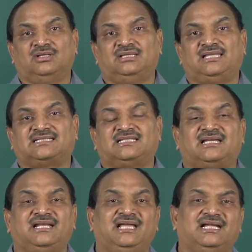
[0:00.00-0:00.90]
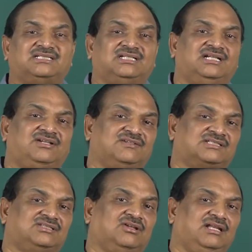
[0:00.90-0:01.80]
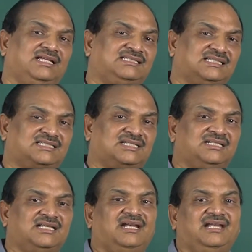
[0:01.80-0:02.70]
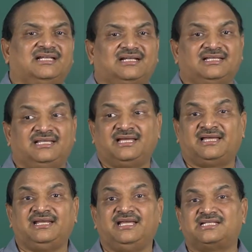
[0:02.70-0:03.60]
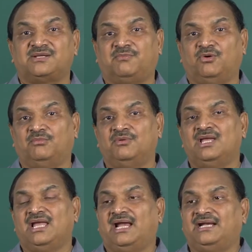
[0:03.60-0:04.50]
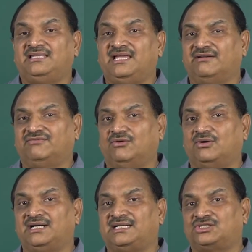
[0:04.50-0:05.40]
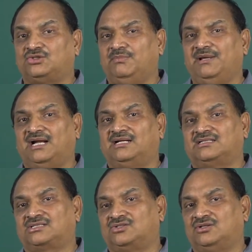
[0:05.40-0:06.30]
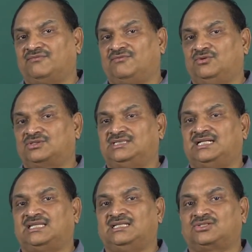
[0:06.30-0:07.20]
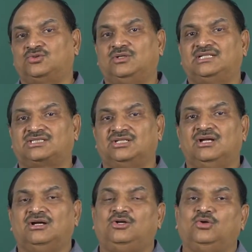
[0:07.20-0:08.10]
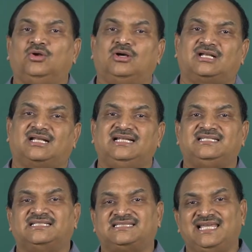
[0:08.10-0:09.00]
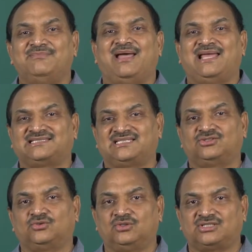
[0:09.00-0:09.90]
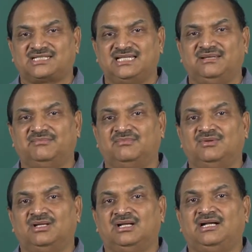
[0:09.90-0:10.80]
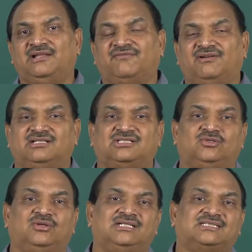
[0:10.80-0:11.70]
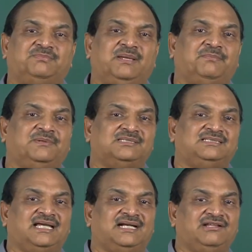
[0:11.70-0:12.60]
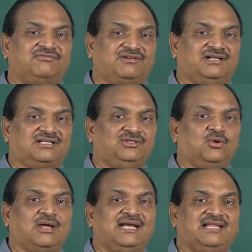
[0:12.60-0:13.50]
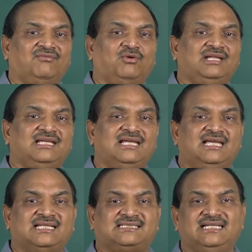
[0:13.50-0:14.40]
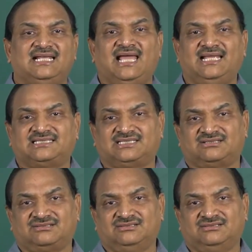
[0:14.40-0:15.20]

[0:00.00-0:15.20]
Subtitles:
That's a creation. It was non-existent earlier, like they create a poem. And therefore, it should be understood, of course, that the students do not write the same answers all the time. Different students' papers, they are different. You can't have only a single answer.